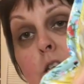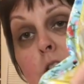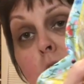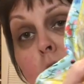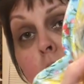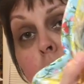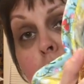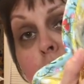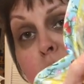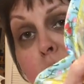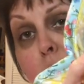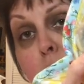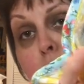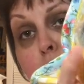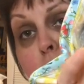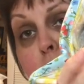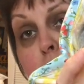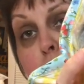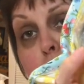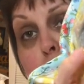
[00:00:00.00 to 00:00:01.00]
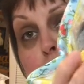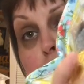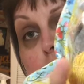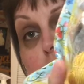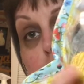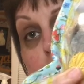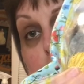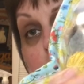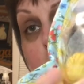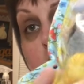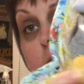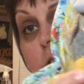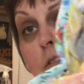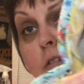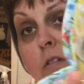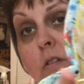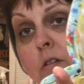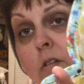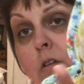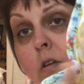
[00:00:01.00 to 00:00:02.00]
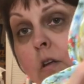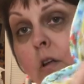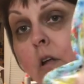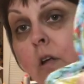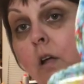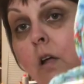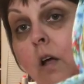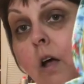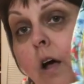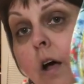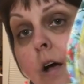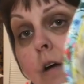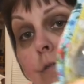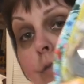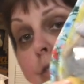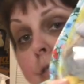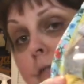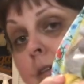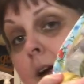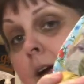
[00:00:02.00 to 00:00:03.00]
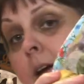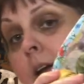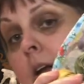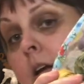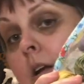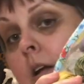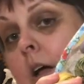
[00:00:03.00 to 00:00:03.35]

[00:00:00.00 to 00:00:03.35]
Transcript: are these beautiful balls of thread,